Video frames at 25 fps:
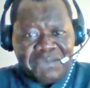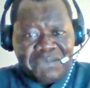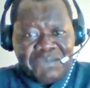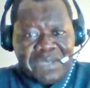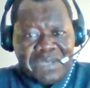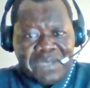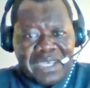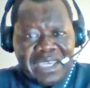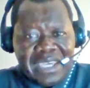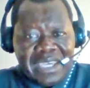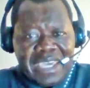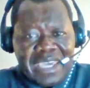
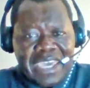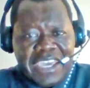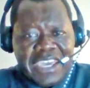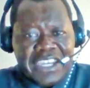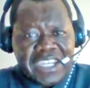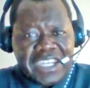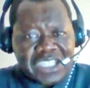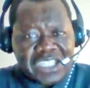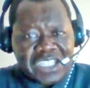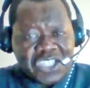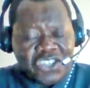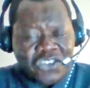heinous
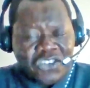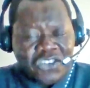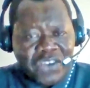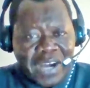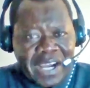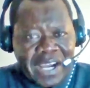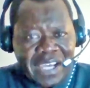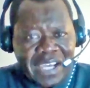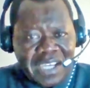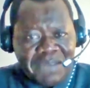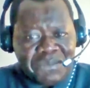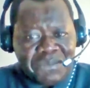
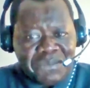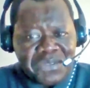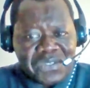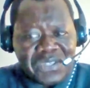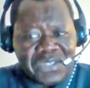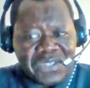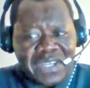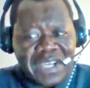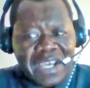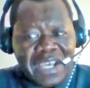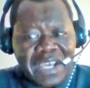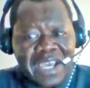crimes
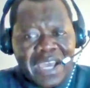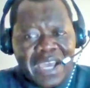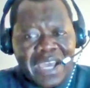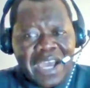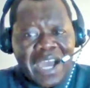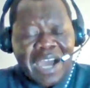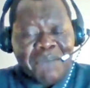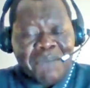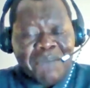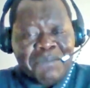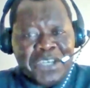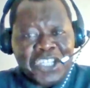
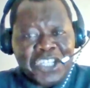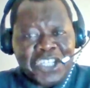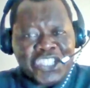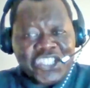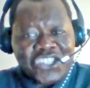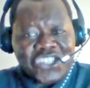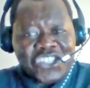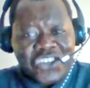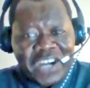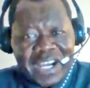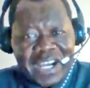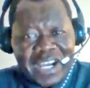are being
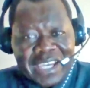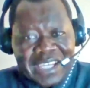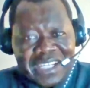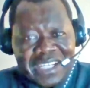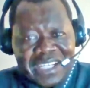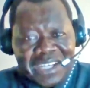tried,